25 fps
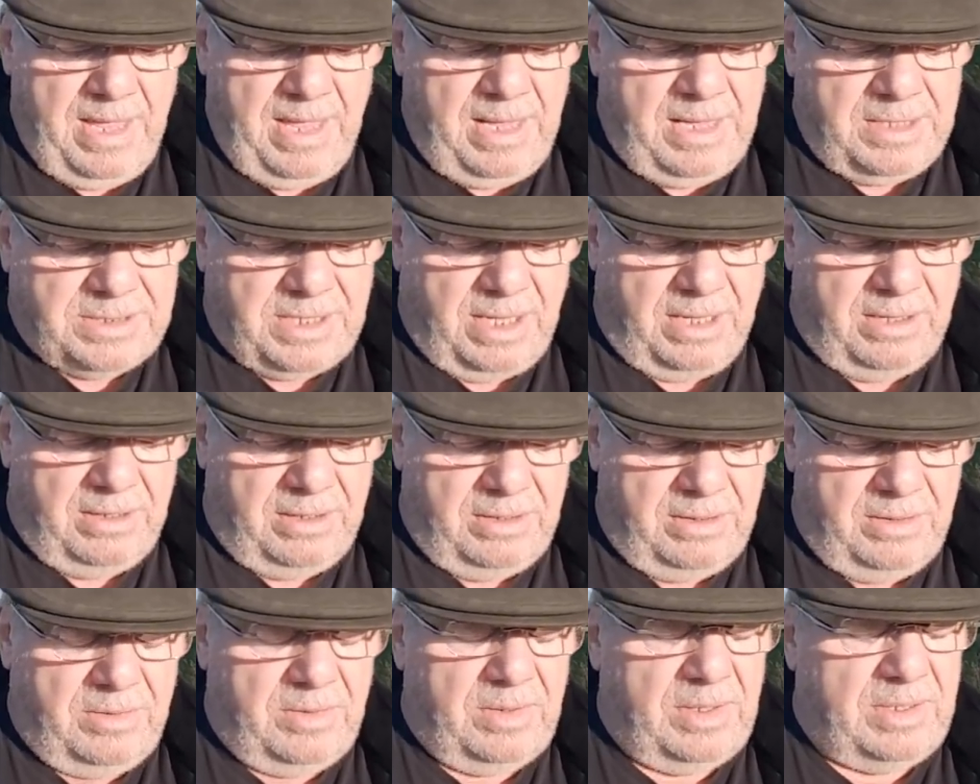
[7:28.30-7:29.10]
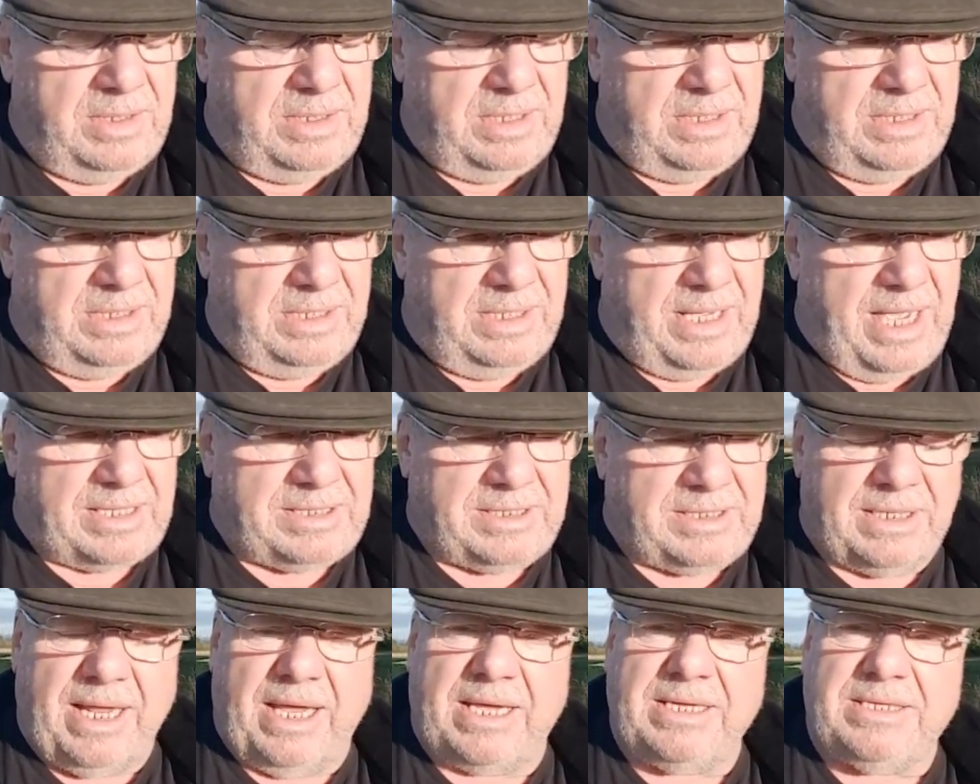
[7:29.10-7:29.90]
So
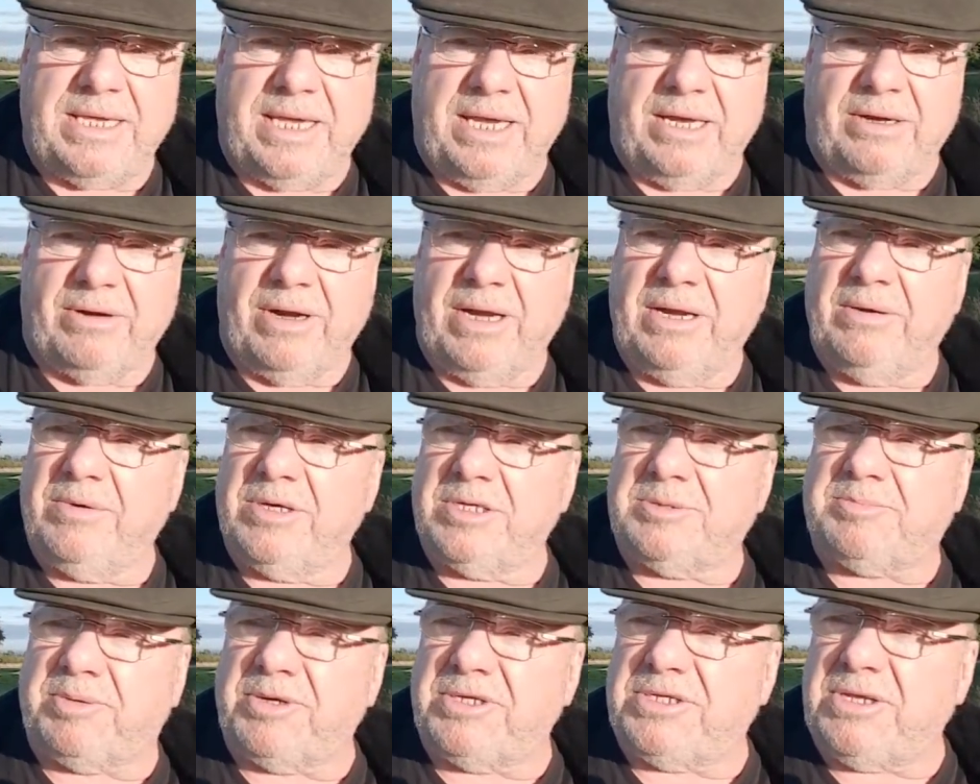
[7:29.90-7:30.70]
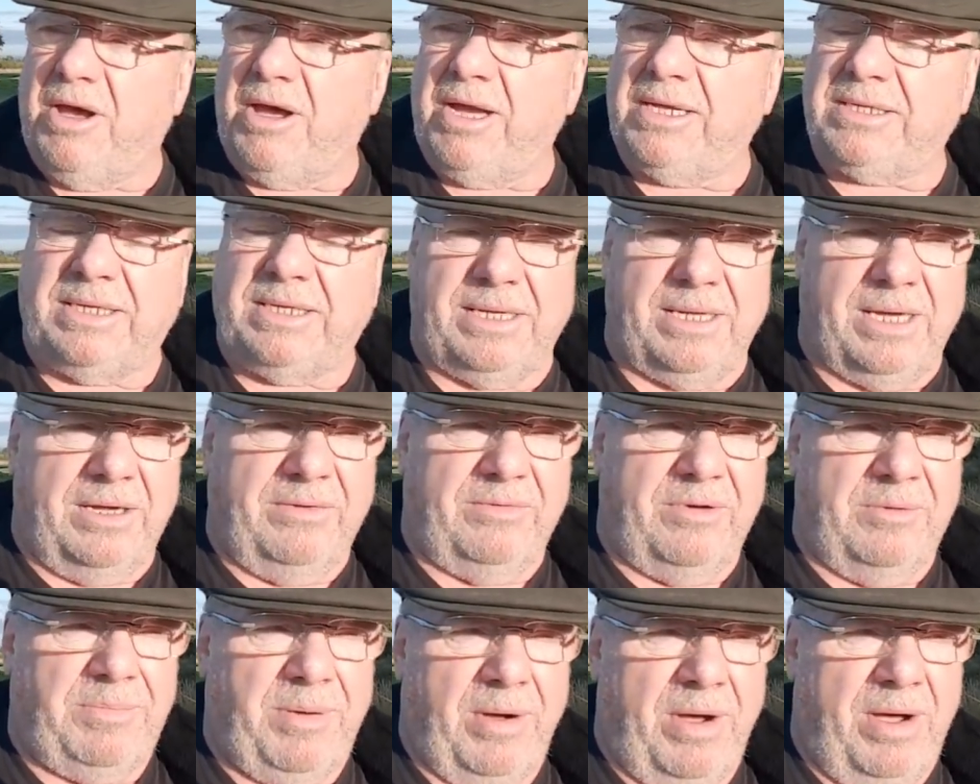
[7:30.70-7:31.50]
yesterday's hearing was presided
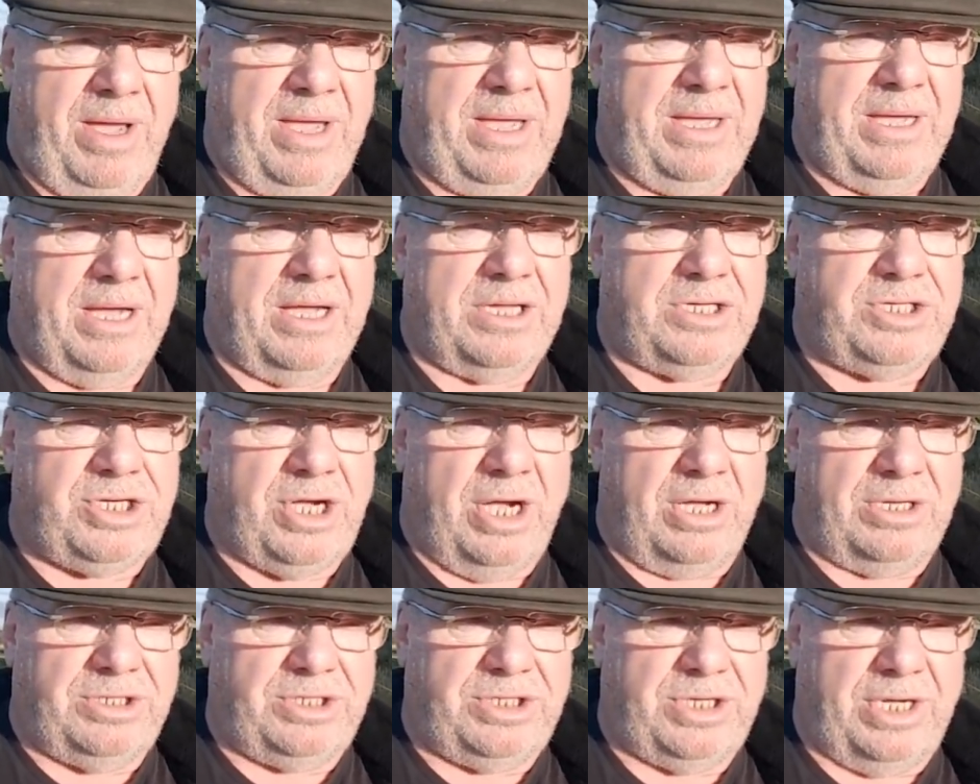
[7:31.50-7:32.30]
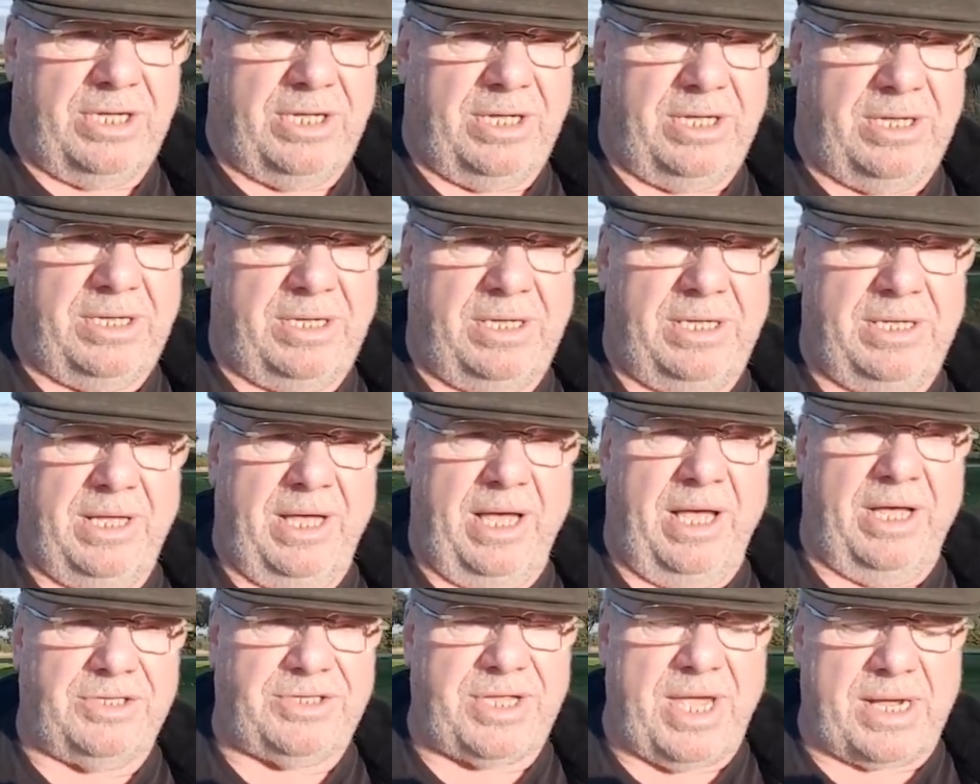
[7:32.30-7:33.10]
over by Judge
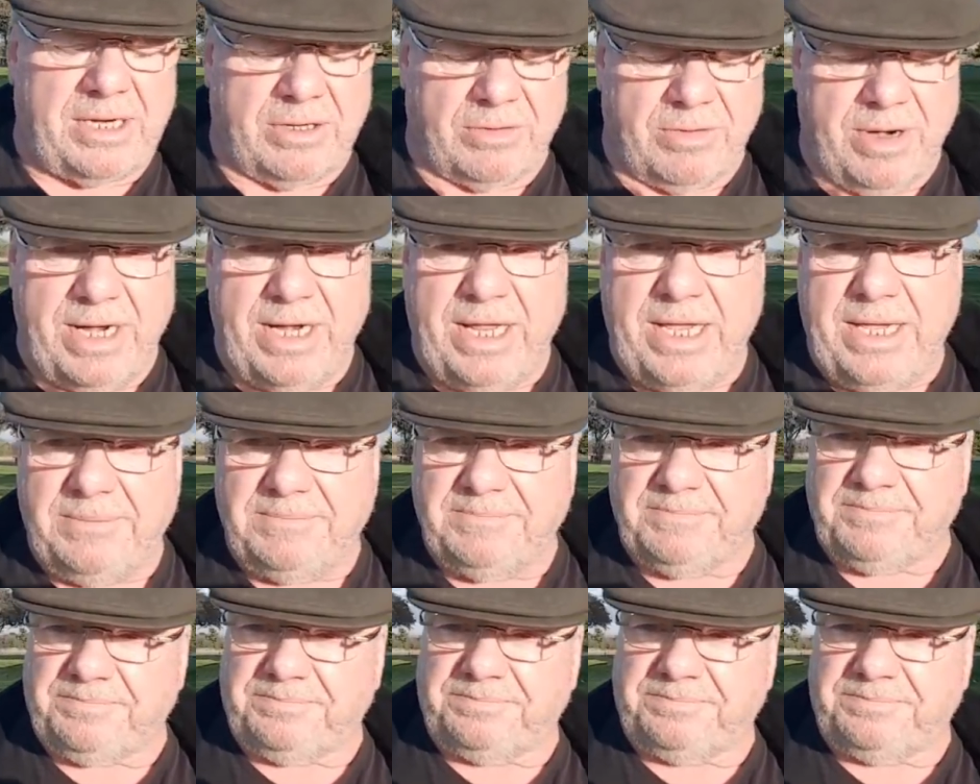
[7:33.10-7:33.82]
Zaccarini,